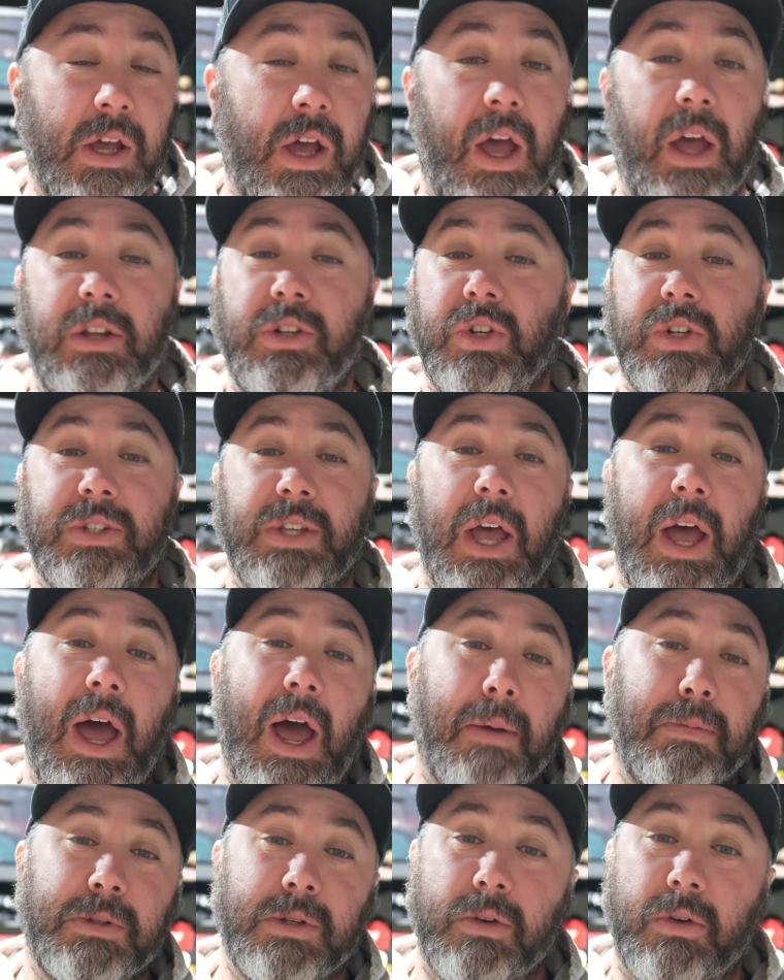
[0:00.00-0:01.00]
I just
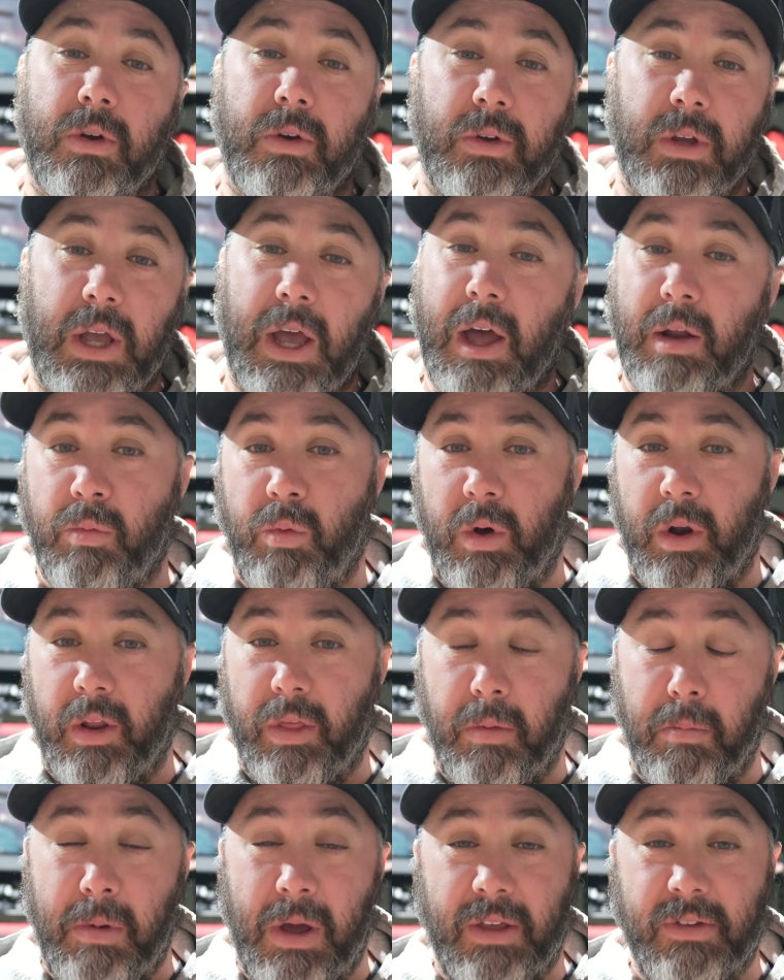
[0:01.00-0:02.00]
absolutely had one of
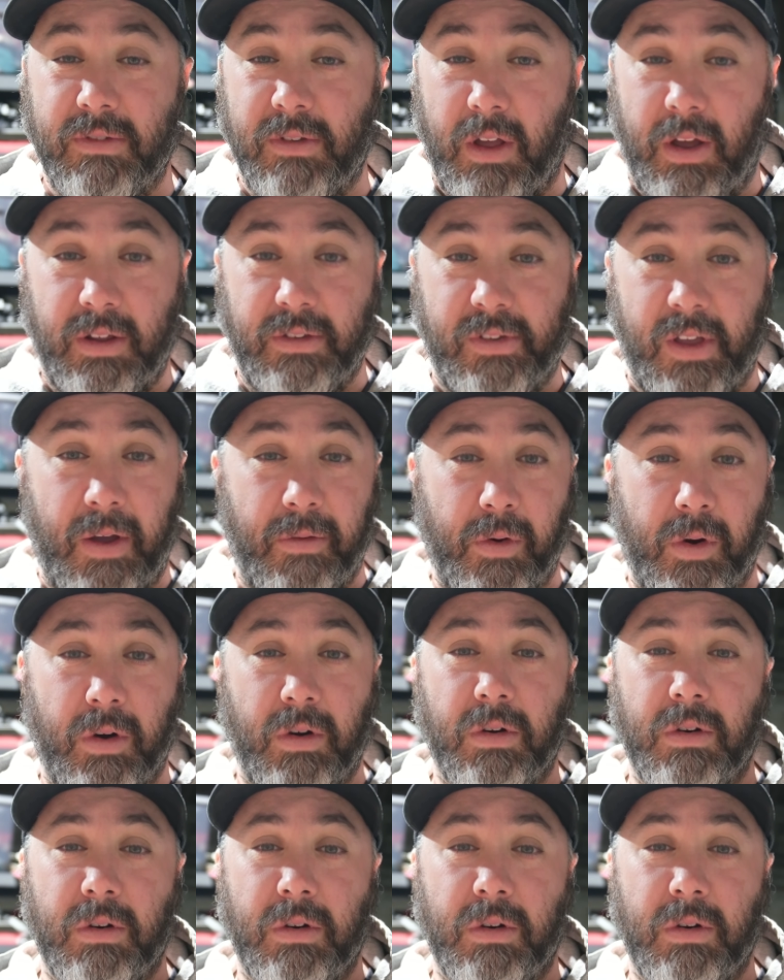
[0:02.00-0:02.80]
the best nights ever.